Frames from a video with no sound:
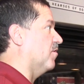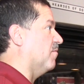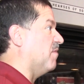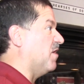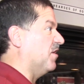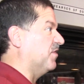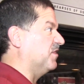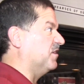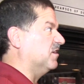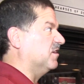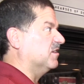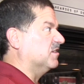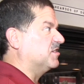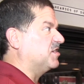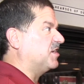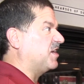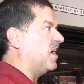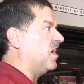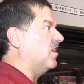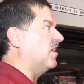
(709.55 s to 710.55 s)
about the
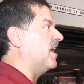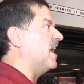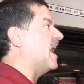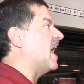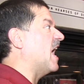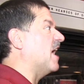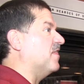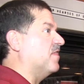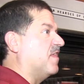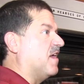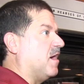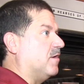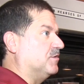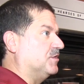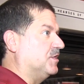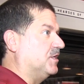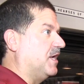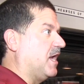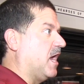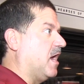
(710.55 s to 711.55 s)
scale of
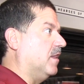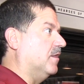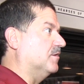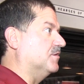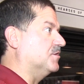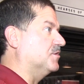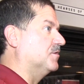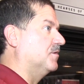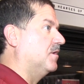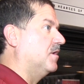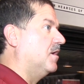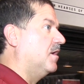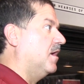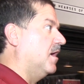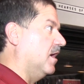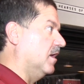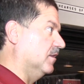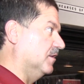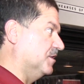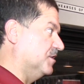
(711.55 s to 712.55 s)
9,000 gallons,
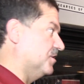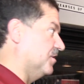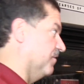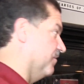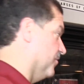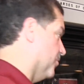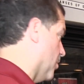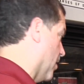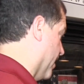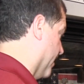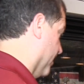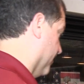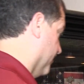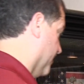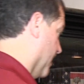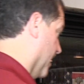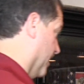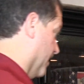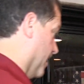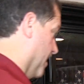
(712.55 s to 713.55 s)
at least the few I have
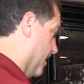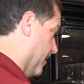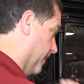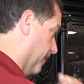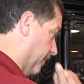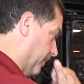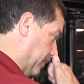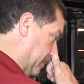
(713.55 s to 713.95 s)
data on.